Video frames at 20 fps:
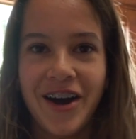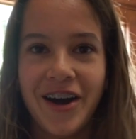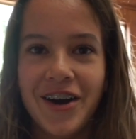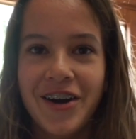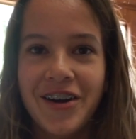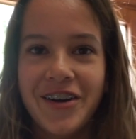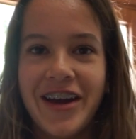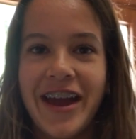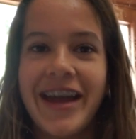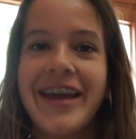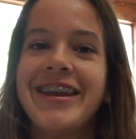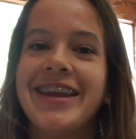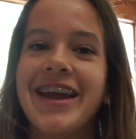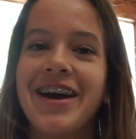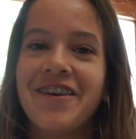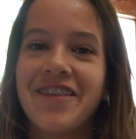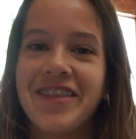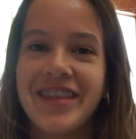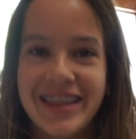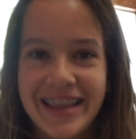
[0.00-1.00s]
Alright,
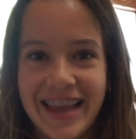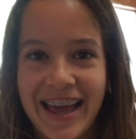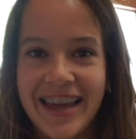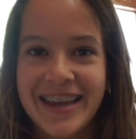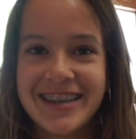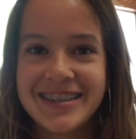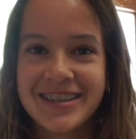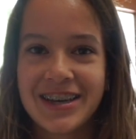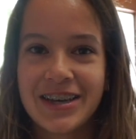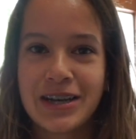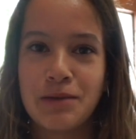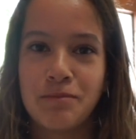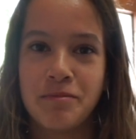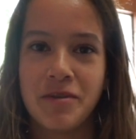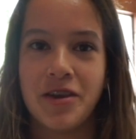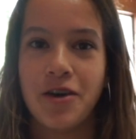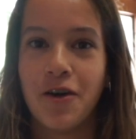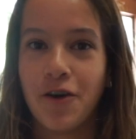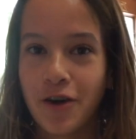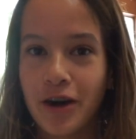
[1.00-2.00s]
now the light is gonna
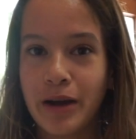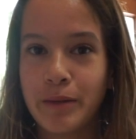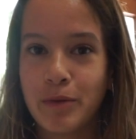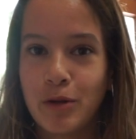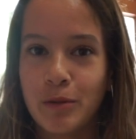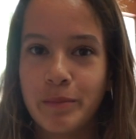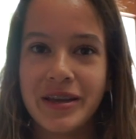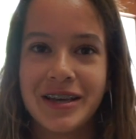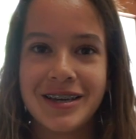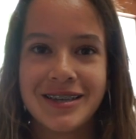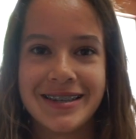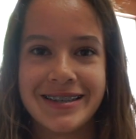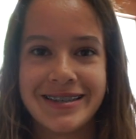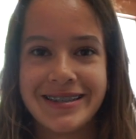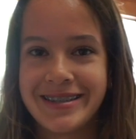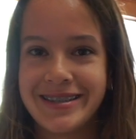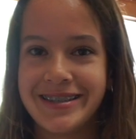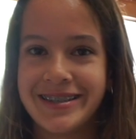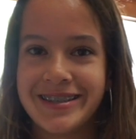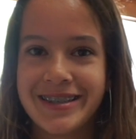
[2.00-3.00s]
be horrible because
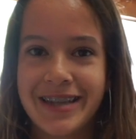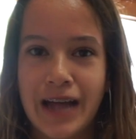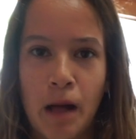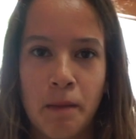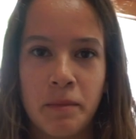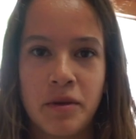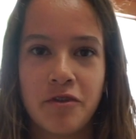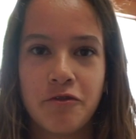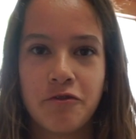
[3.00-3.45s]
it's just coming